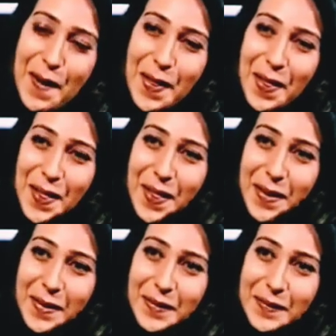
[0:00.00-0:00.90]
Now,
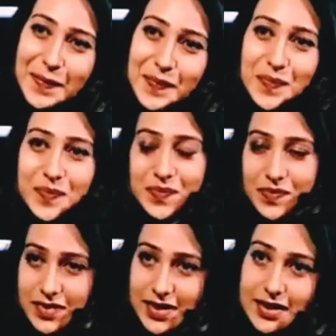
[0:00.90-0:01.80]
your first
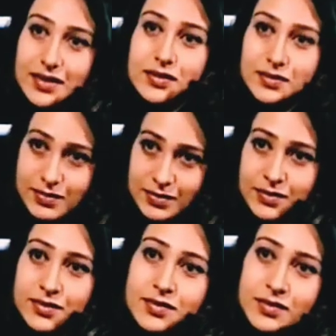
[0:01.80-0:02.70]
shot at acting
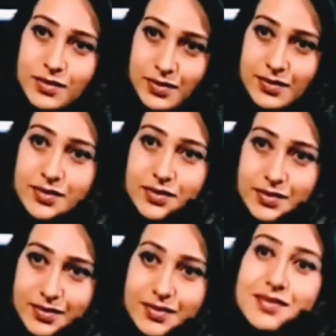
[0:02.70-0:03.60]
happened while you were at
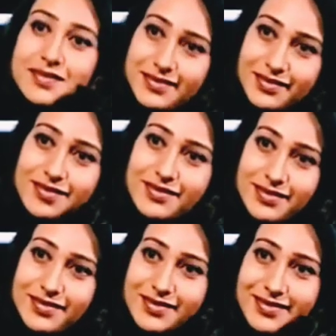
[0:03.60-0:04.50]
school. You acted as
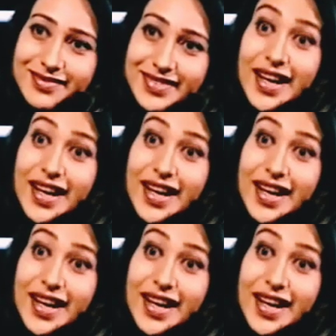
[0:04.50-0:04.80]
Rapunzel.